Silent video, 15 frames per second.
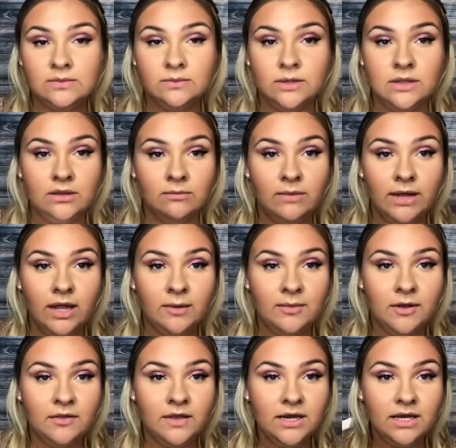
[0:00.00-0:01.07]
When my
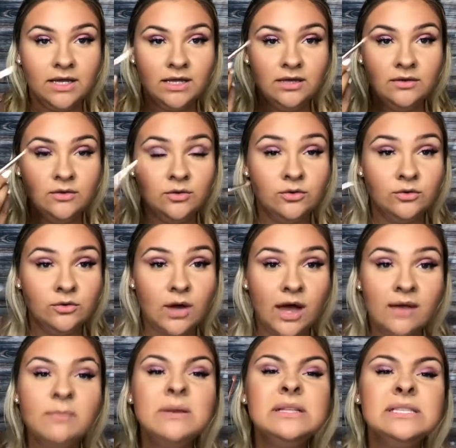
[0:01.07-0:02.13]
eyebrow lady, who
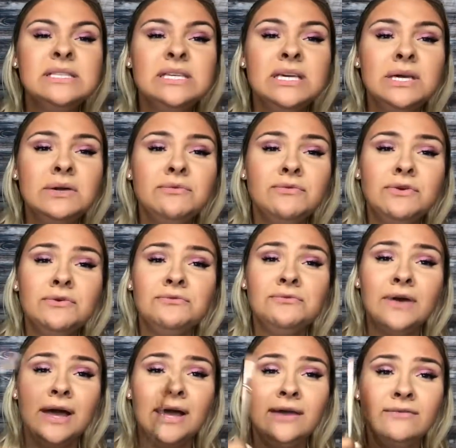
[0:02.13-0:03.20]
I've been seeing for
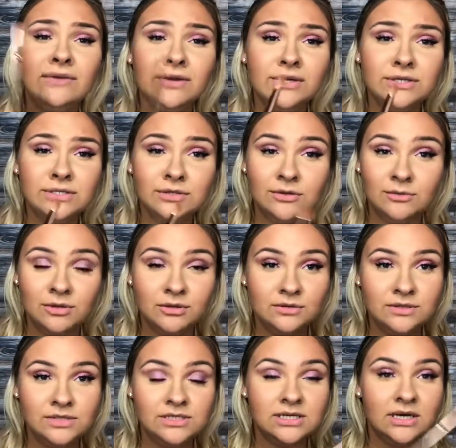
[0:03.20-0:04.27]
5 years
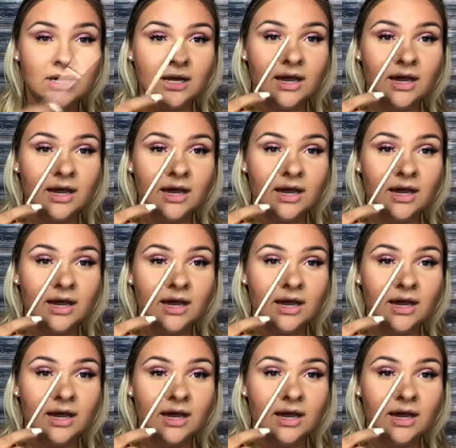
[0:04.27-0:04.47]
almost,